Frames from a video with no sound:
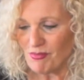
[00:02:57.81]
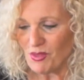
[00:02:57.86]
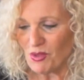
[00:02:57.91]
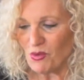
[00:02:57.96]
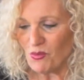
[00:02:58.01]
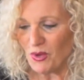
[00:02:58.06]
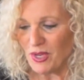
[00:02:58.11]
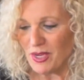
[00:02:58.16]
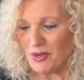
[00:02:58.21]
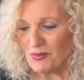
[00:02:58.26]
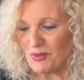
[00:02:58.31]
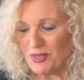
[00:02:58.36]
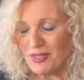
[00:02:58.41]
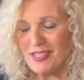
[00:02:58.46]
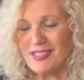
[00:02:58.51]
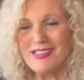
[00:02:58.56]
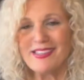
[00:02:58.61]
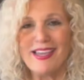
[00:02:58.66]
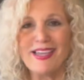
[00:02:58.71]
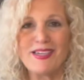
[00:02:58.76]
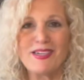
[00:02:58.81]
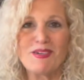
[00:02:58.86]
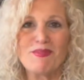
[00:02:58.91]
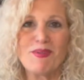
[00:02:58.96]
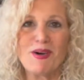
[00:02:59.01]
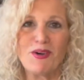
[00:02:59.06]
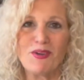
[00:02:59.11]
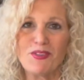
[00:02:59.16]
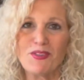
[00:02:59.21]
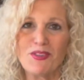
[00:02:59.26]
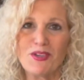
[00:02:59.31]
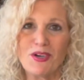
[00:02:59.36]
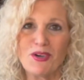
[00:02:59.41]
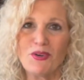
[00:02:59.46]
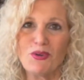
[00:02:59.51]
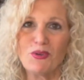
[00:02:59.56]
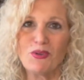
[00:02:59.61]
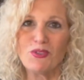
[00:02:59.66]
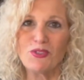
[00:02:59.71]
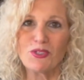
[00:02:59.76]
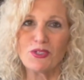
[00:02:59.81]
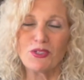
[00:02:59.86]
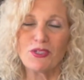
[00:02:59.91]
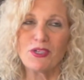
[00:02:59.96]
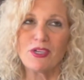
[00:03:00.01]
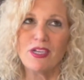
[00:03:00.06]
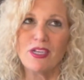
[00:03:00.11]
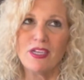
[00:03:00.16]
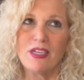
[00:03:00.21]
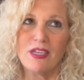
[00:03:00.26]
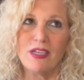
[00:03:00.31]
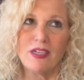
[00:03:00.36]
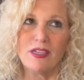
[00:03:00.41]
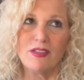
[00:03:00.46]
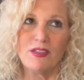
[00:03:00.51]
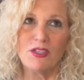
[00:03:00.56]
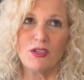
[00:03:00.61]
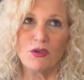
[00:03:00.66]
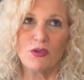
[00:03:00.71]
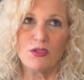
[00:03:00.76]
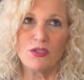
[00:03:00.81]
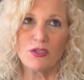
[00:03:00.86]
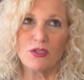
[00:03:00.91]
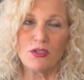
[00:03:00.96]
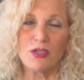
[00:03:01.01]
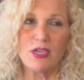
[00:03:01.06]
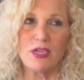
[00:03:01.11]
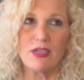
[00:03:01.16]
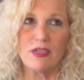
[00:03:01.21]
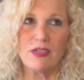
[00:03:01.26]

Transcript: what I really like about the older, the older